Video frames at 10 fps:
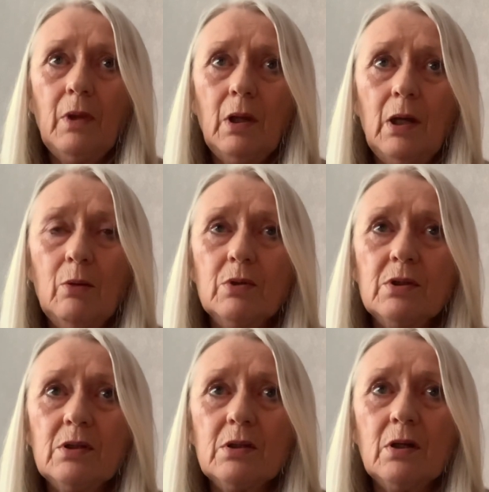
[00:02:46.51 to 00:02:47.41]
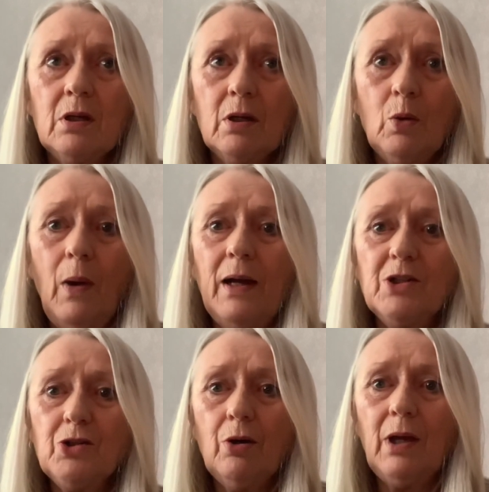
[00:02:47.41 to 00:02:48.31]
it was quite
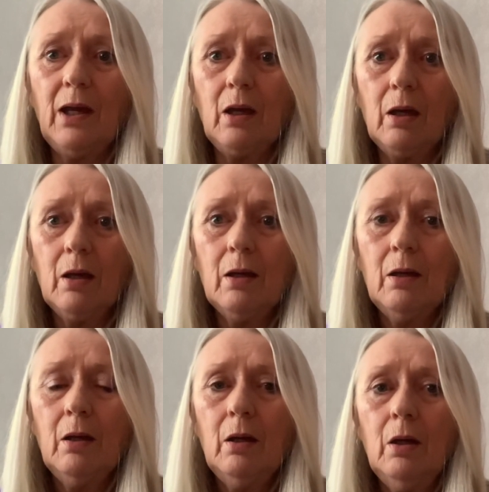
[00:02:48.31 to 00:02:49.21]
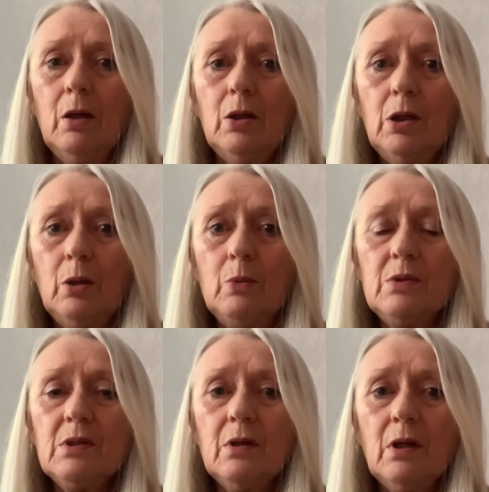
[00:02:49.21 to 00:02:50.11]
shocking
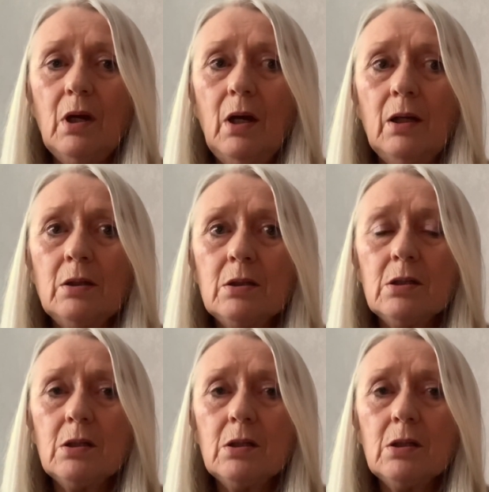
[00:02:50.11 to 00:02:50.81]
news. And